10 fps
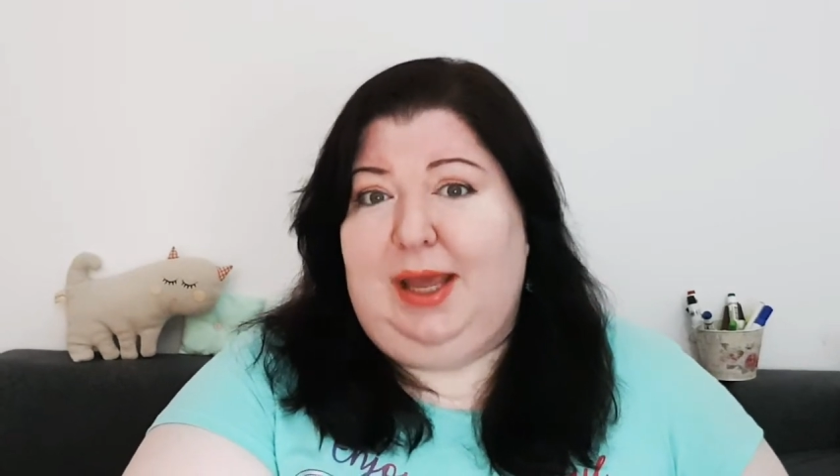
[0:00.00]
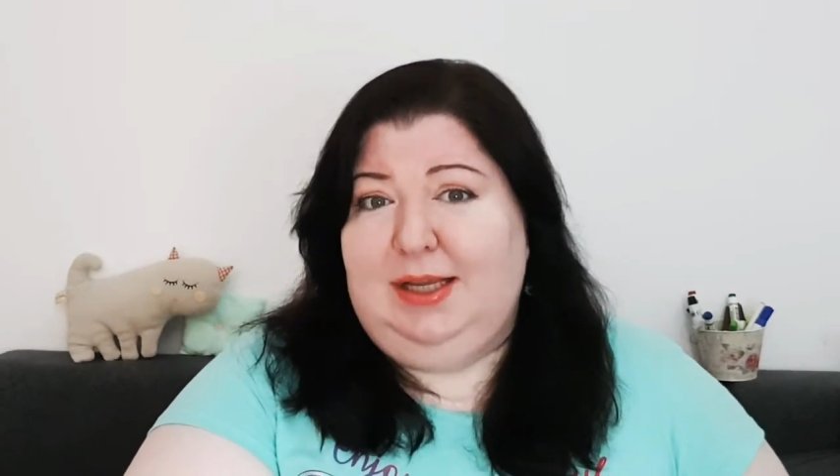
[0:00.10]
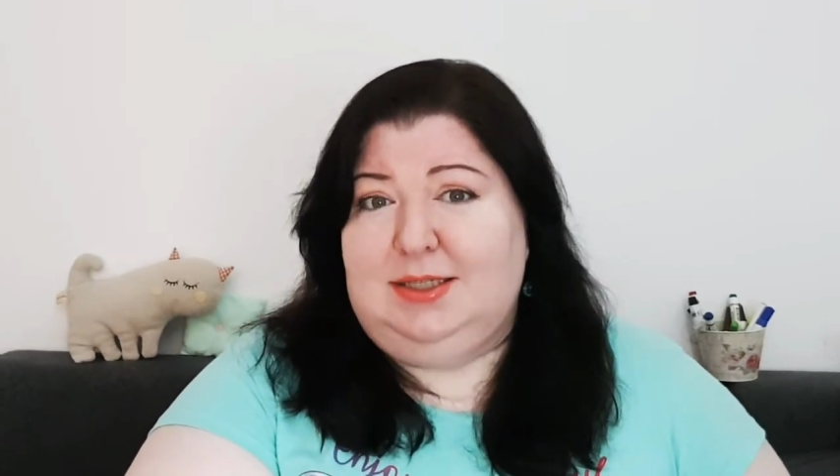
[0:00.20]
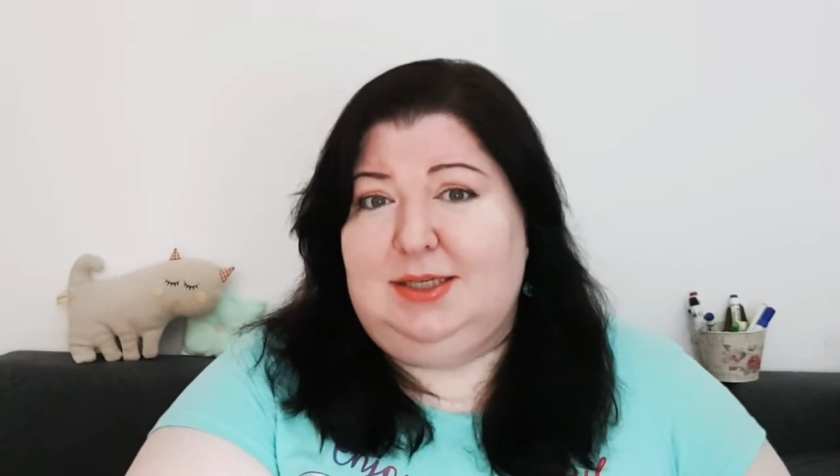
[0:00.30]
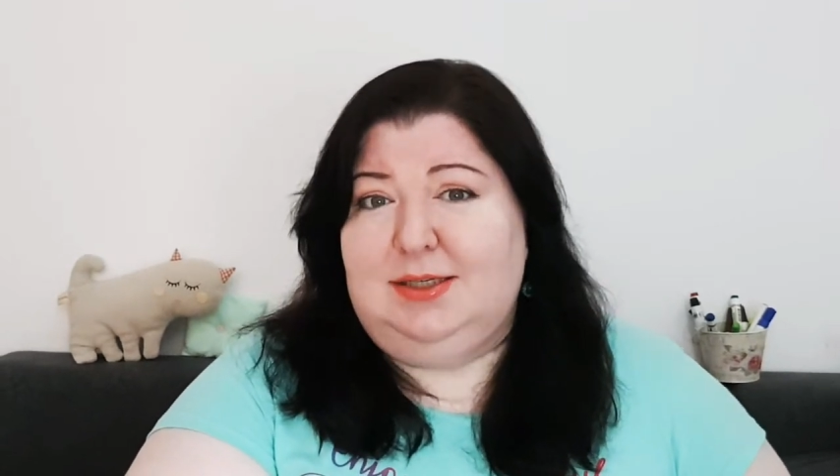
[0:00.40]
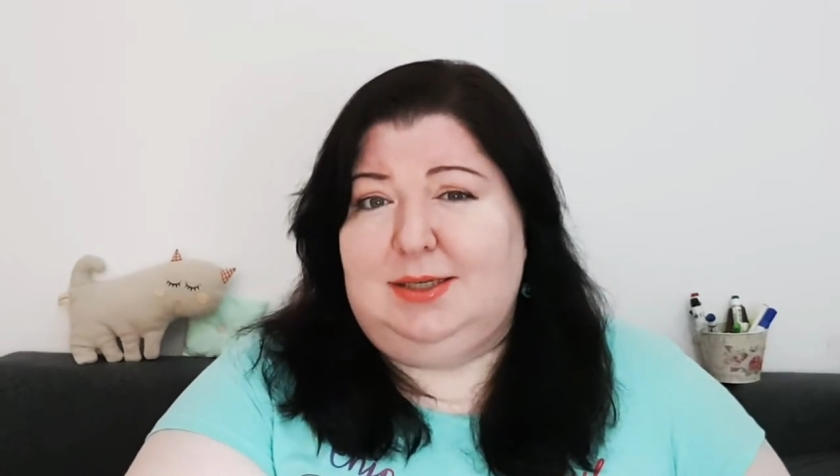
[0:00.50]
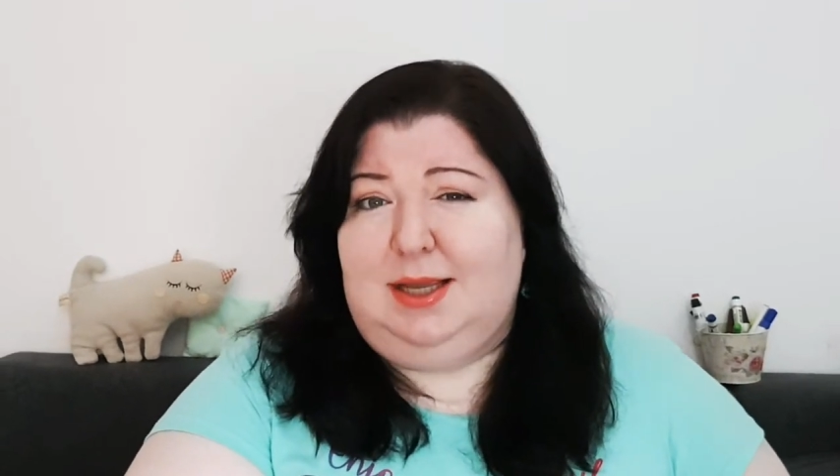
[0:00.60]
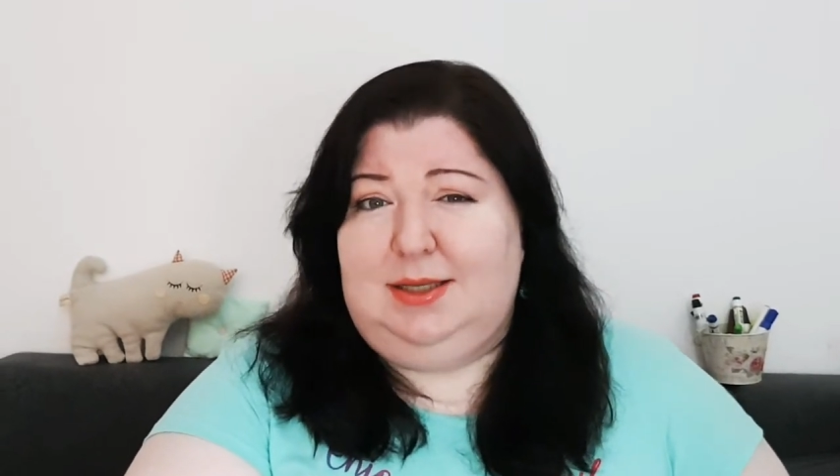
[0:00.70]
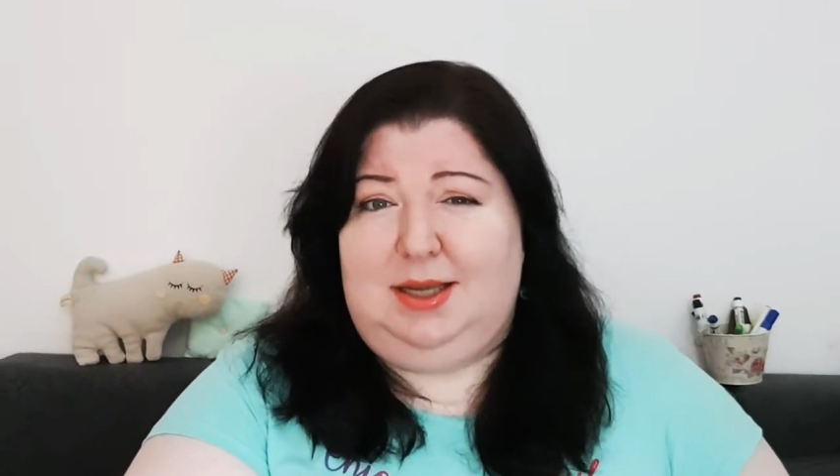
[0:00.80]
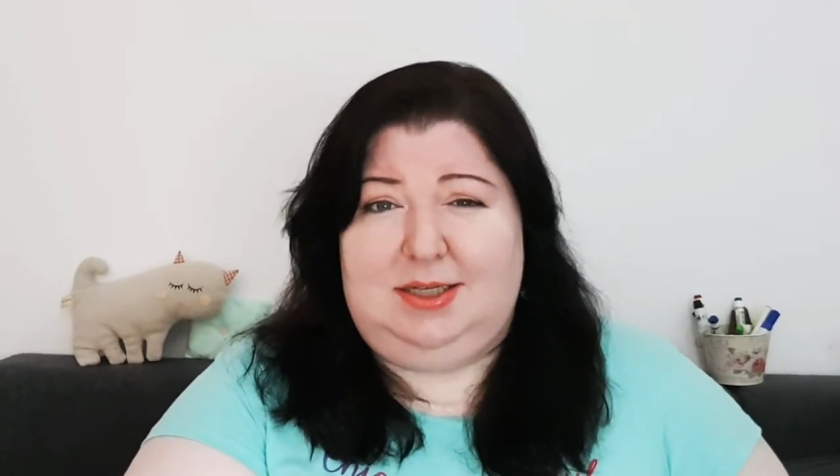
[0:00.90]
ate it
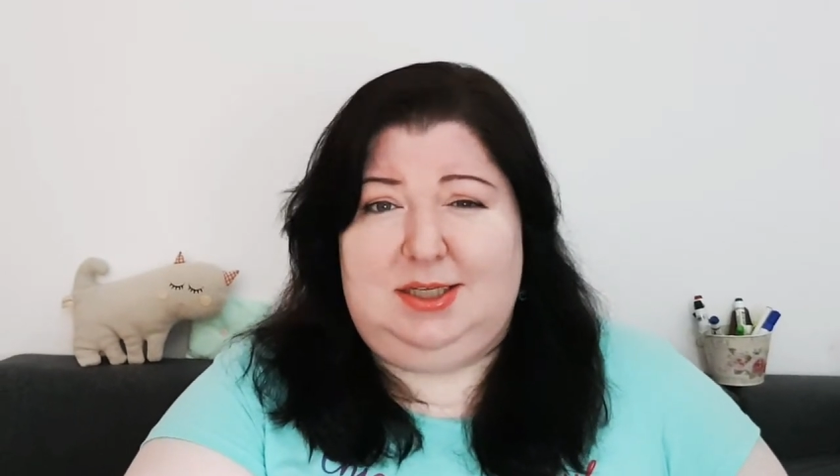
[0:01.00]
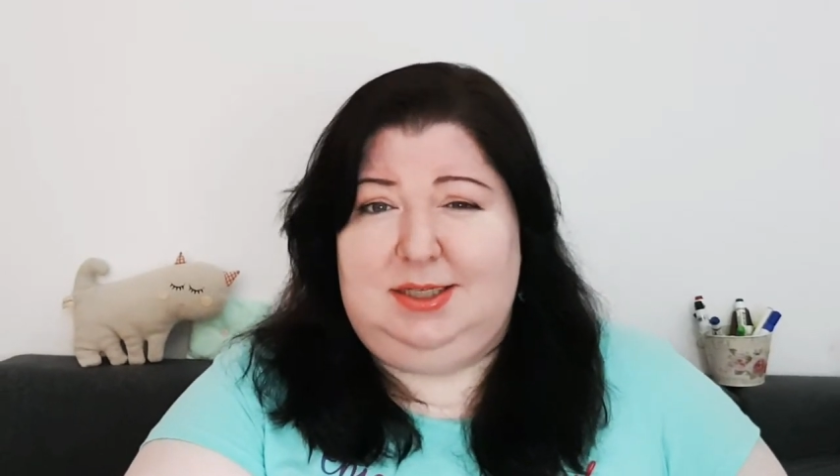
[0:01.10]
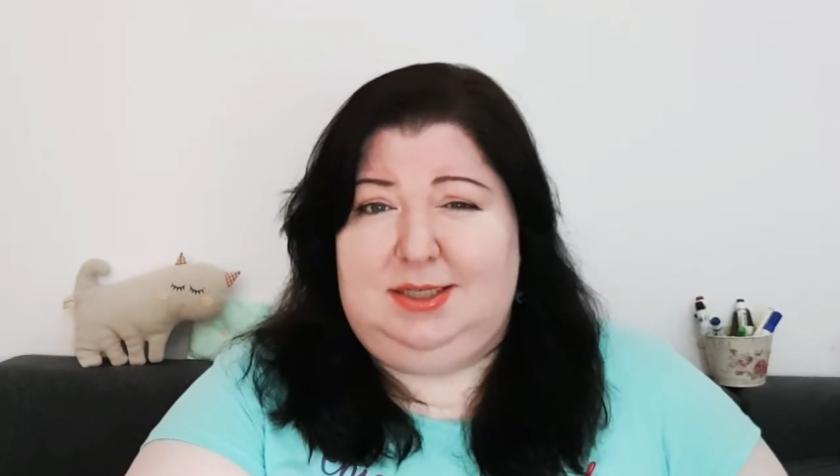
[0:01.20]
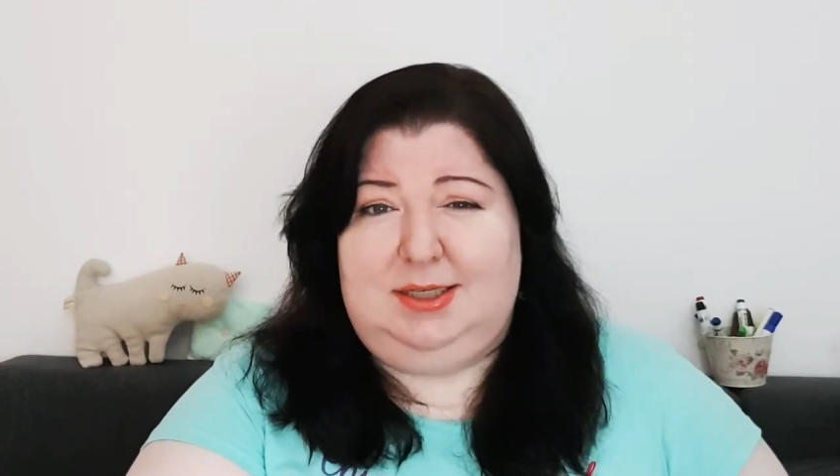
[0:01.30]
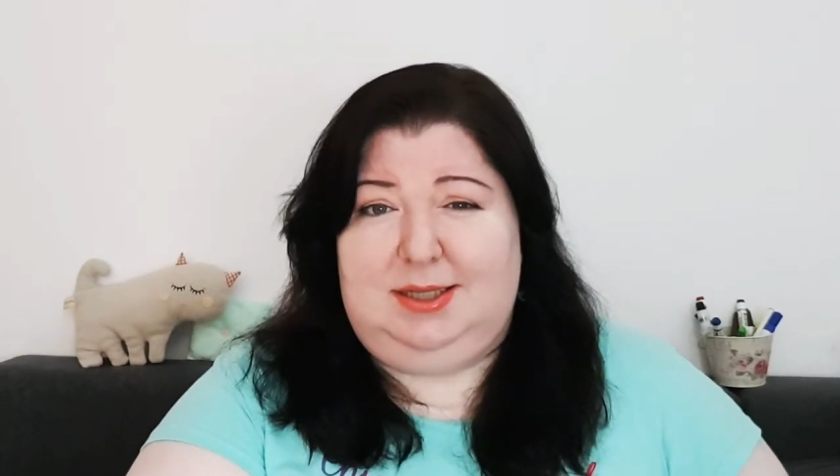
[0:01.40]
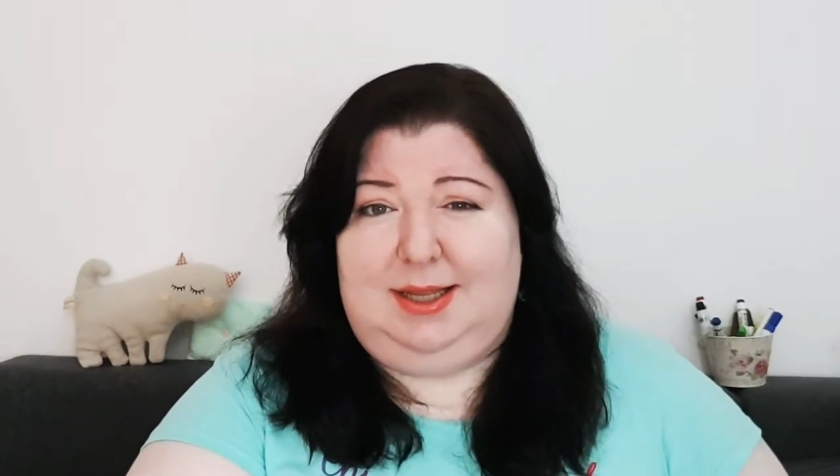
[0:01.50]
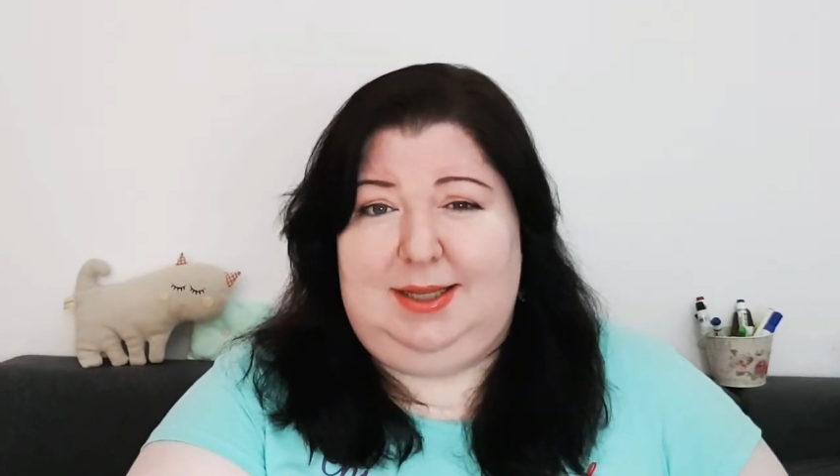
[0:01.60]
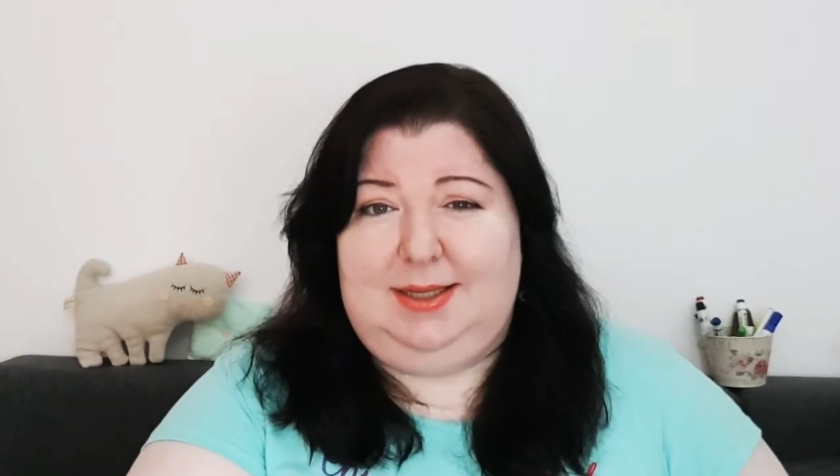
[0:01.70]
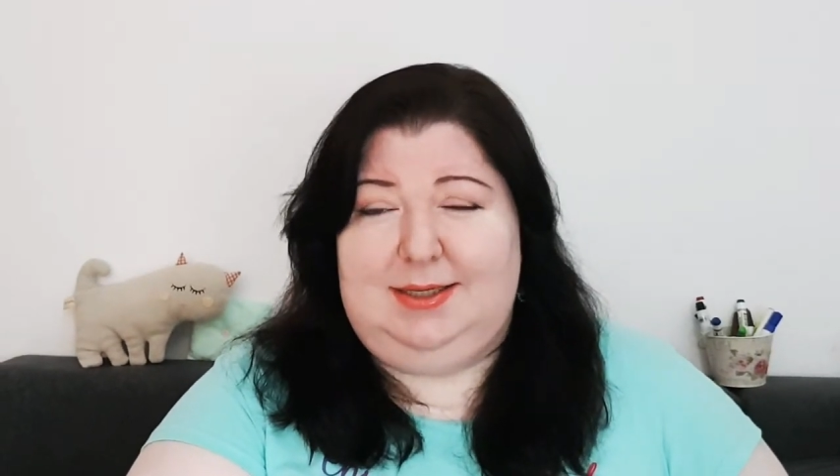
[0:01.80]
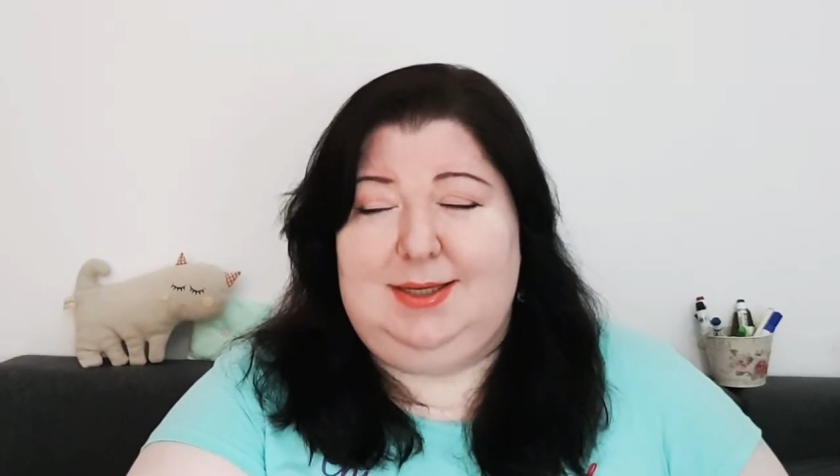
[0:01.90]
and you actually didn't
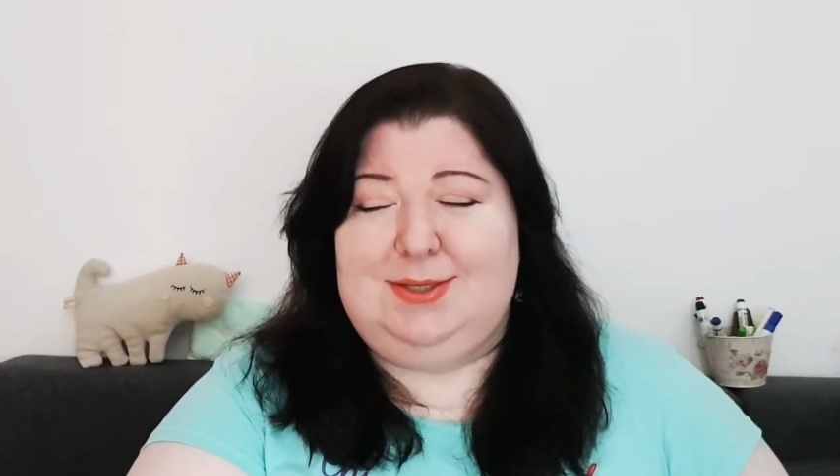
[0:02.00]
like it.